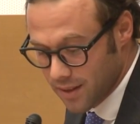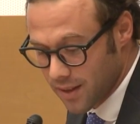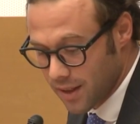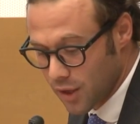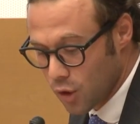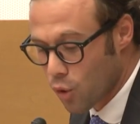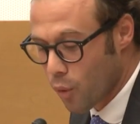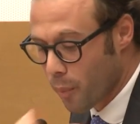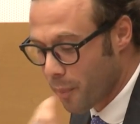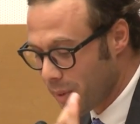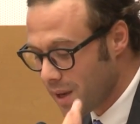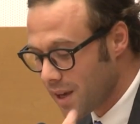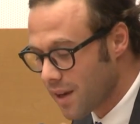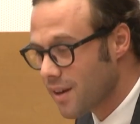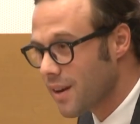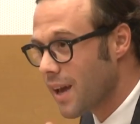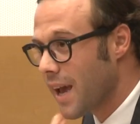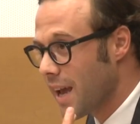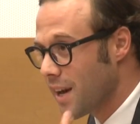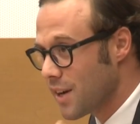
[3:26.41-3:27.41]

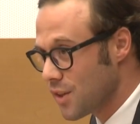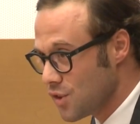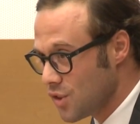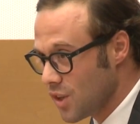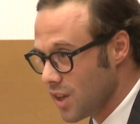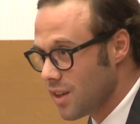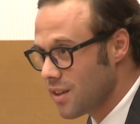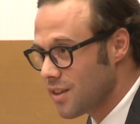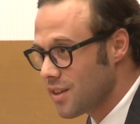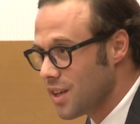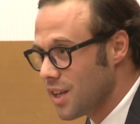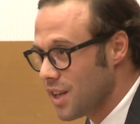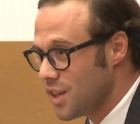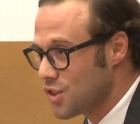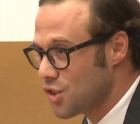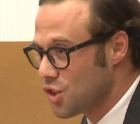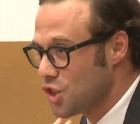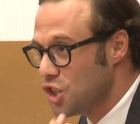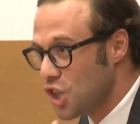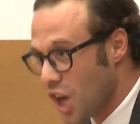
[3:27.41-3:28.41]
European energy
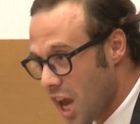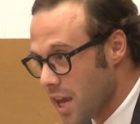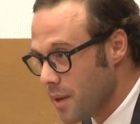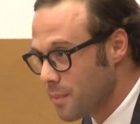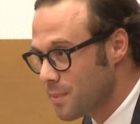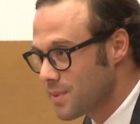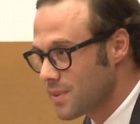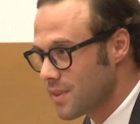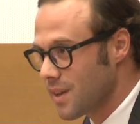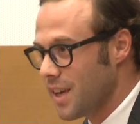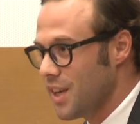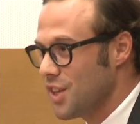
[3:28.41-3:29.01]
is shaped,